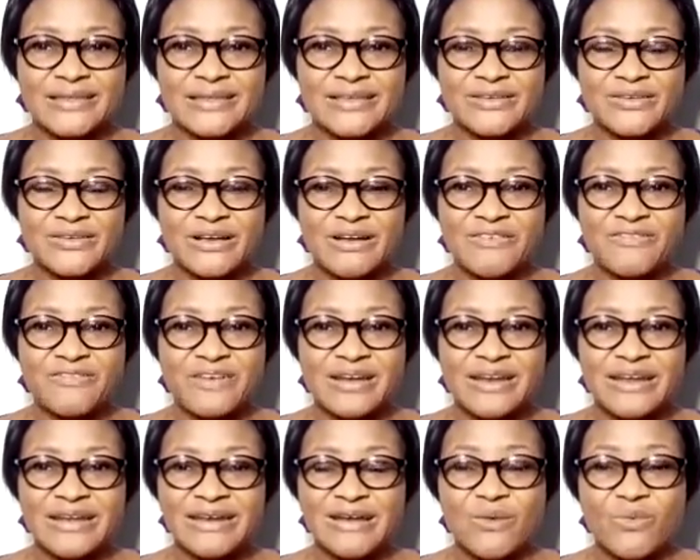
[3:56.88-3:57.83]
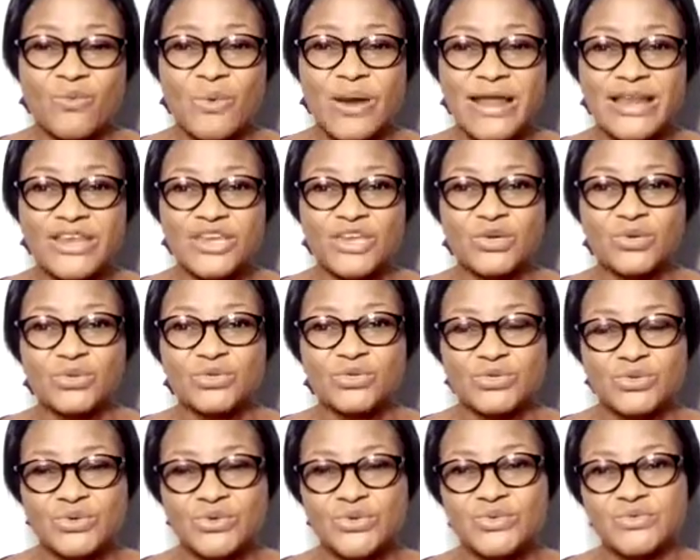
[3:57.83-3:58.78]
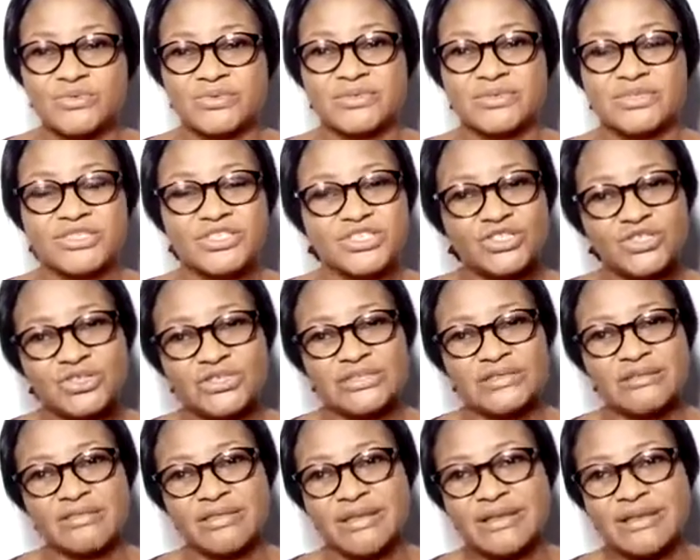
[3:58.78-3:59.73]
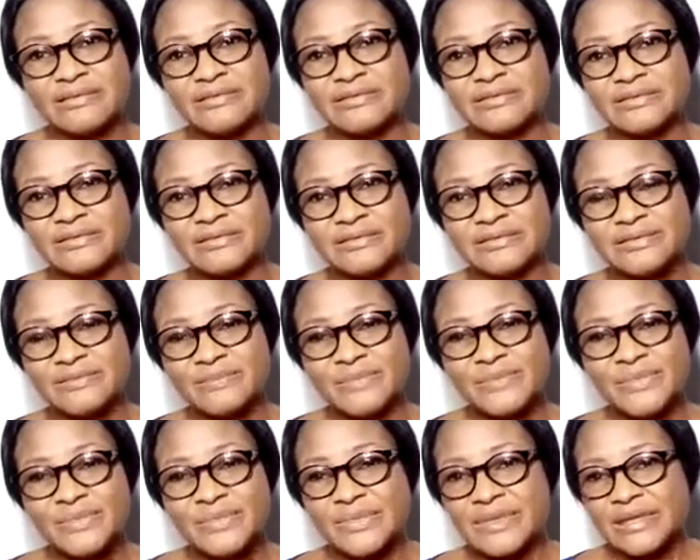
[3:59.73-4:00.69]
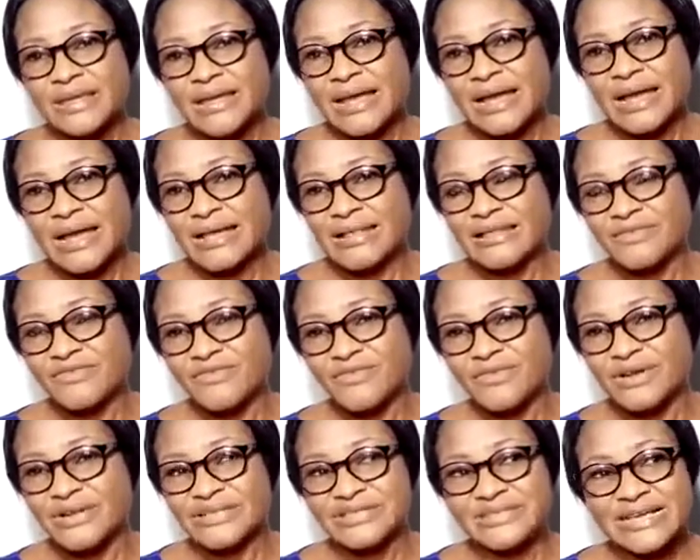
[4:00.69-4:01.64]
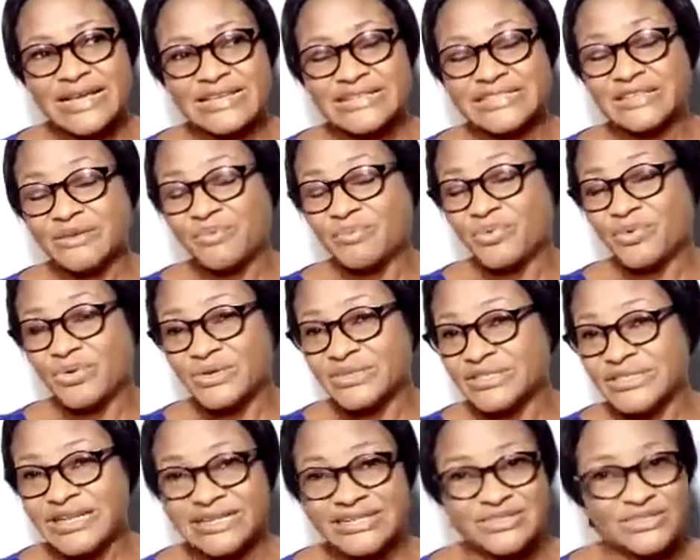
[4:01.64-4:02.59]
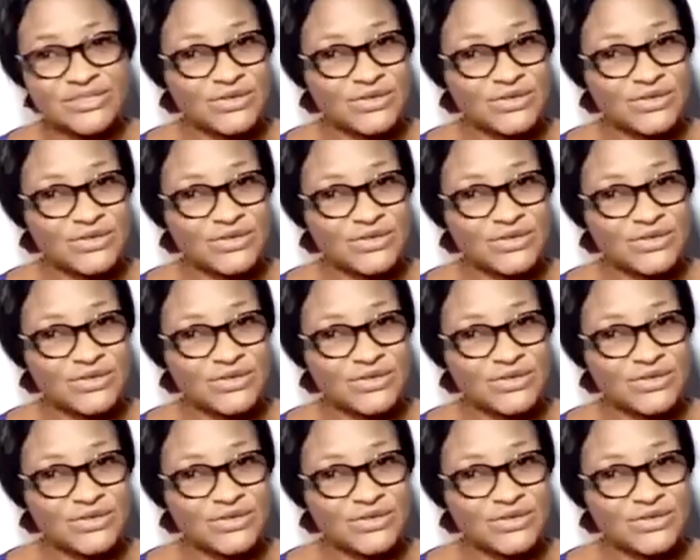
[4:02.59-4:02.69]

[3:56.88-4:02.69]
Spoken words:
You can find out that when you do such things, and for instance, the project